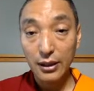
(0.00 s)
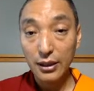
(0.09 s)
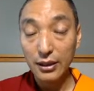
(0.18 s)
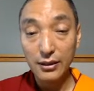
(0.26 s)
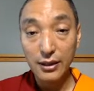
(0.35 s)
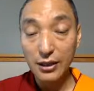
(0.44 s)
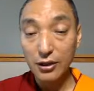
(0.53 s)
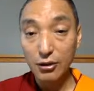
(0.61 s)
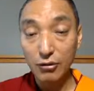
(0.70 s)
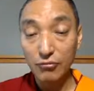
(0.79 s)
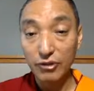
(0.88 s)
it does
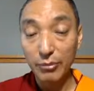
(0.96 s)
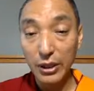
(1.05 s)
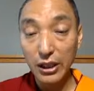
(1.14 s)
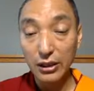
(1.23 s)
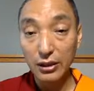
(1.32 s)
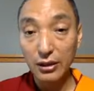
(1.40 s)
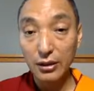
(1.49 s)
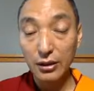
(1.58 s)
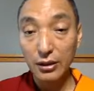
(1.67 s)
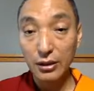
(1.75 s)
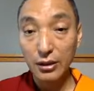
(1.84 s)
not remain
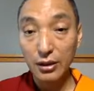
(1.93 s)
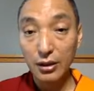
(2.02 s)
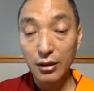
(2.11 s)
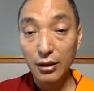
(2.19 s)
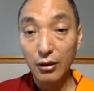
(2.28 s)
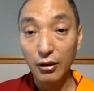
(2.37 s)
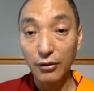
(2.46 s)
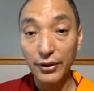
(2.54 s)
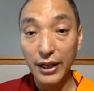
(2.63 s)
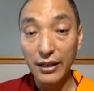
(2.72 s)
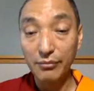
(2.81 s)
on
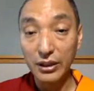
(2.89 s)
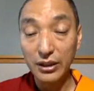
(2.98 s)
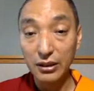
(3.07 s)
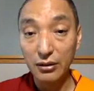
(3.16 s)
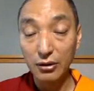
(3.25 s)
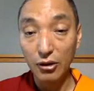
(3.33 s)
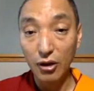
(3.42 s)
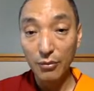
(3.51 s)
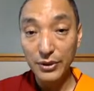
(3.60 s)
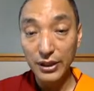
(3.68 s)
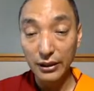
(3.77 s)
that particular
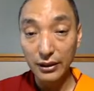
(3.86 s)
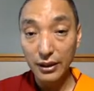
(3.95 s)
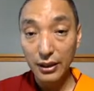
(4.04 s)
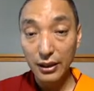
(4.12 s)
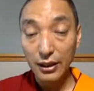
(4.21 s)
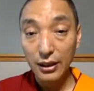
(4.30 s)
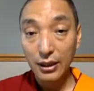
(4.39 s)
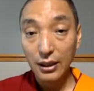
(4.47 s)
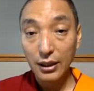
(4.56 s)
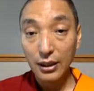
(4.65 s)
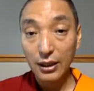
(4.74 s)
object.
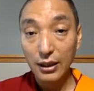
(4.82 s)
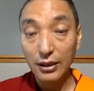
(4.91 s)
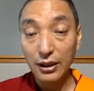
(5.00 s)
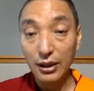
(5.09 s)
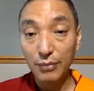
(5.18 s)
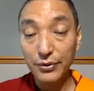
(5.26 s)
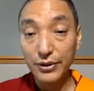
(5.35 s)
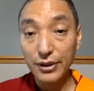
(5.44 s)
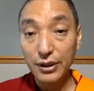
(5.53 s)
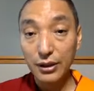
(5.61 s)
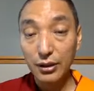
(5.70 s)
It keeps